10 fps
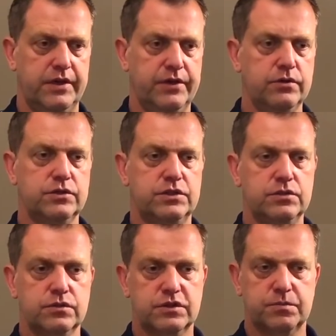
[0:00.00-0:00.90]

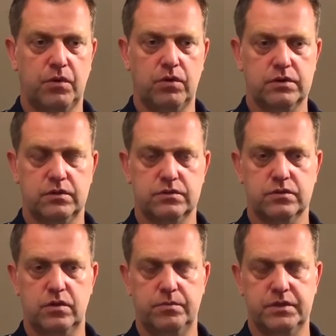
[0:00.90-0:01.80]
huge sport, also
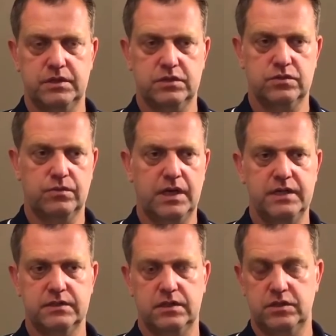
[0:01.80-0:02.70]
competition
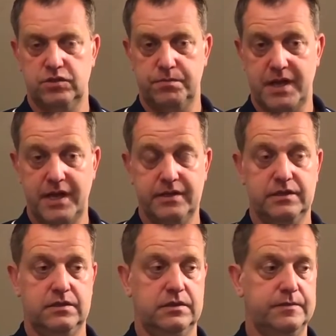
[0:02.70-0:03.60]
wise, and in
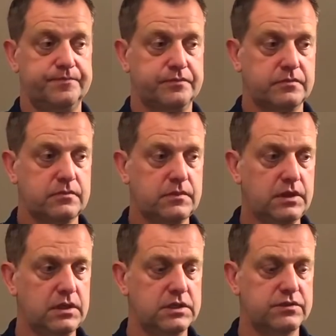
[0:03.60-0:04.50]
Japan,
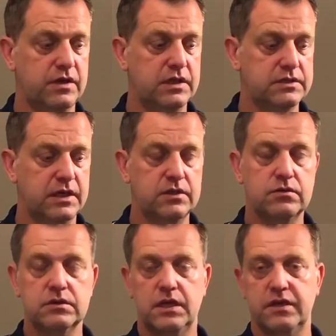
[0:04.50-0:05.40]
as far as I
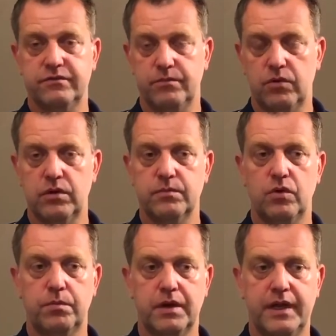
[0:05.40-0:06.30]
know, they have more and
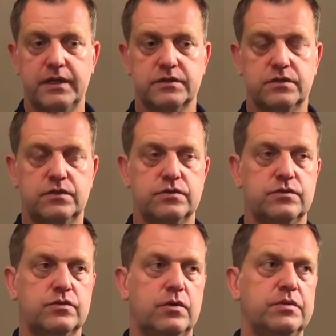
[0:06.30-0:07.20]
more players
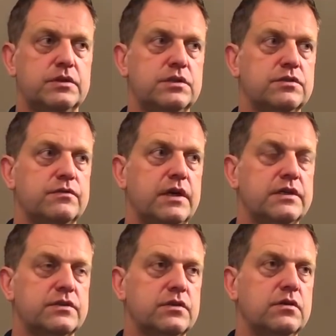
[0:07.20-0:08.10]
also competition
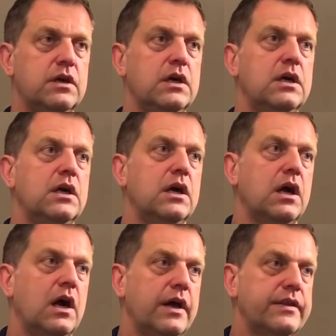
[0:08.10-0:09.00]
wise. So
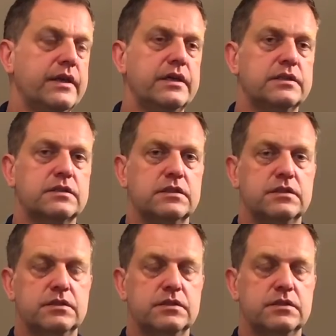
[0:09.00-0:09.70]
I think it's